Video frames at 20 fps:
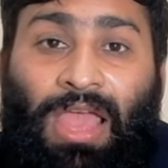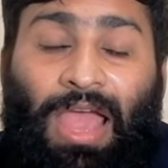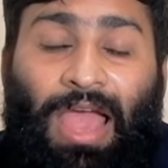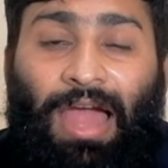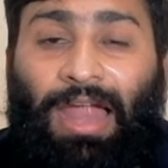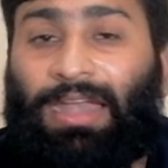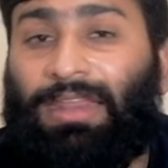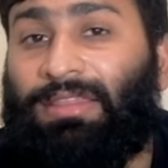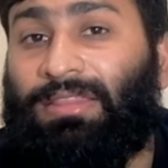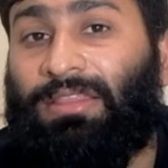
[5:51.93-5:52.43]

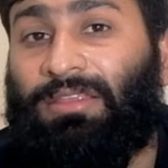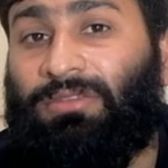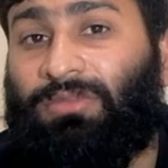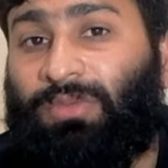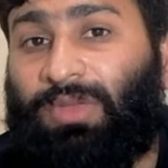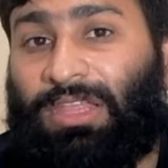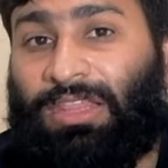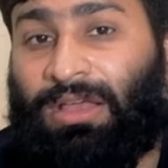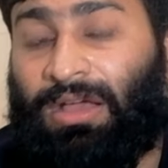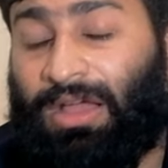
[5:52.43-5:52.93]
And in this way,
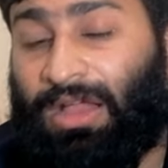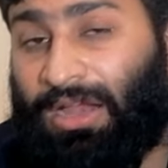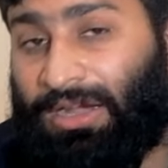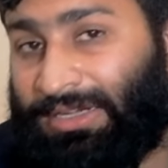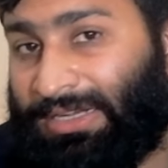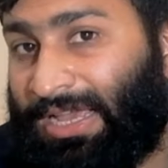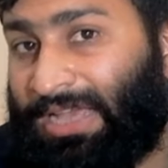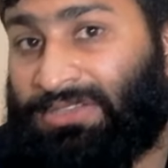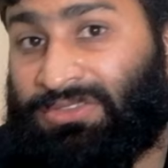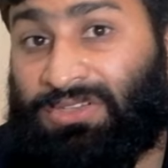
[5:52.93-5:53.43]
the
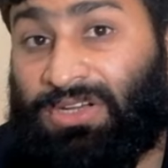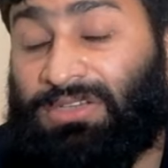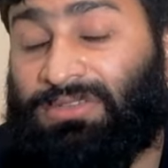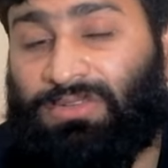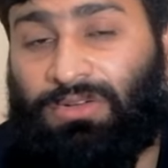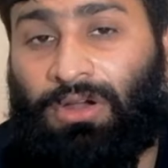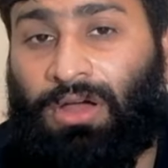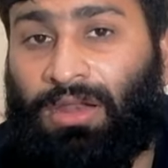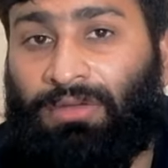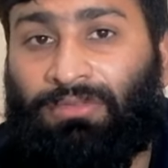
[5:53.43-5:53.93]

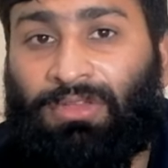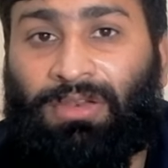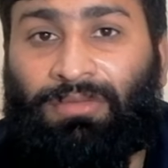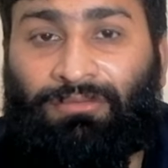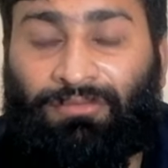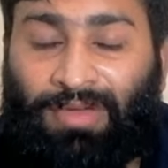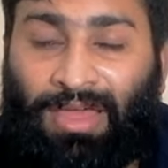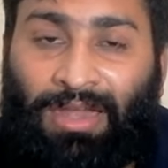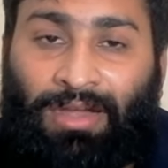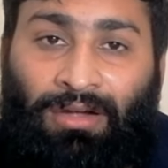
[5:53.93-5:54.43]
testosterone will
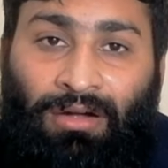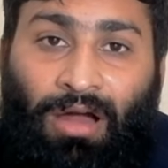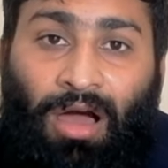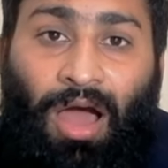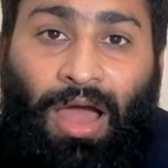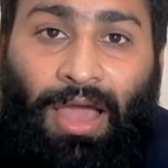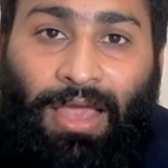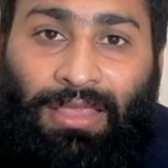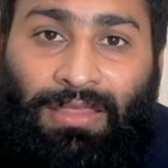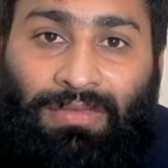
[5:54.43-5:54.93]
when
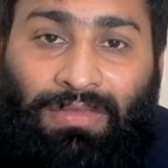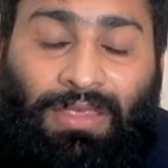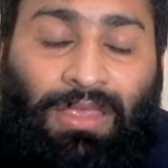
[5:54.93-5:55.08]
rise,